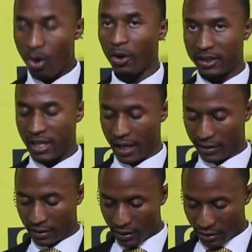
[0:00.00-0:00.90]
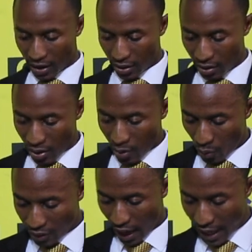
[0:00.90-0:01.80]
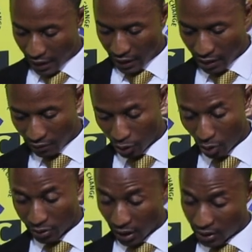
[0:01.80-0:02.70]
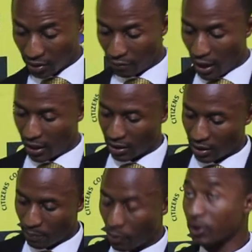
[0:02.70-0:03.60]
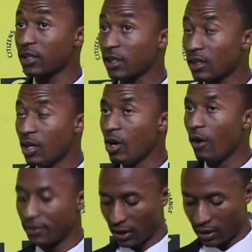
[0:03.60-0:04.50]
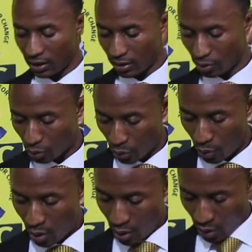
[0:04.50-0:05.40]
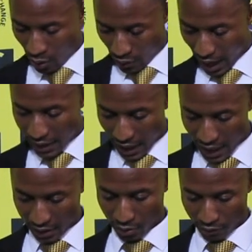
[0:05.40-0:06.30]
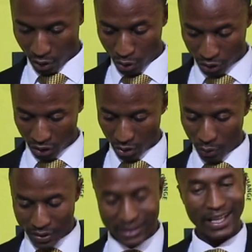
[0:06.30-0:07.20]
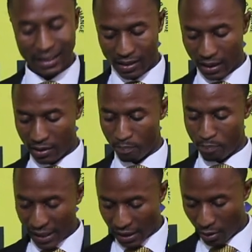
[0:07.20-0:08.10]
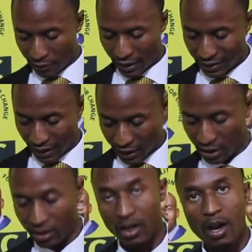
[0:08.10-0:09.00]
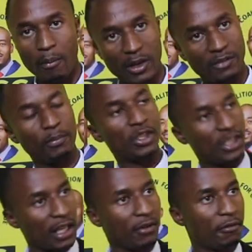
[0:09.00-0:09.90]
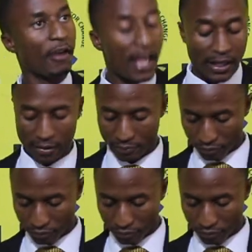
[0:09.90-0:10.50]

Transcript: ordinary citizens with highly individual taxes, violating the process of Section 298 of the Constitution, which states that the burden of taxation must be shared fairly.